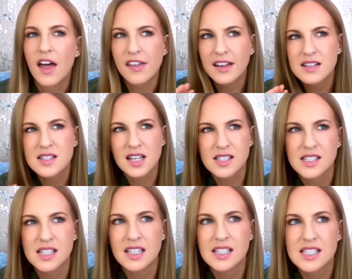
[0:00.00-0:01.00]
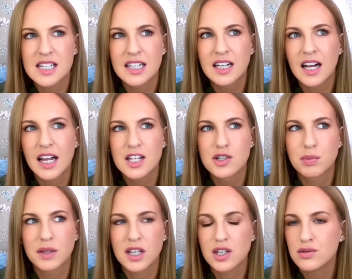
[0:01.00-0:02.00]
think 16 is the legal age,
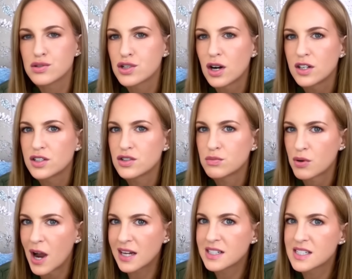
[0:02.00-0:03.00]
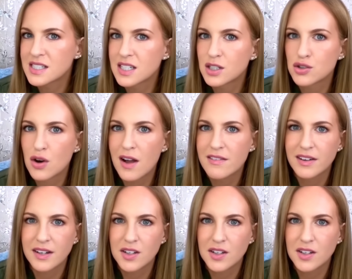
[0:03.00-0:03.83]
but they do start practicing driving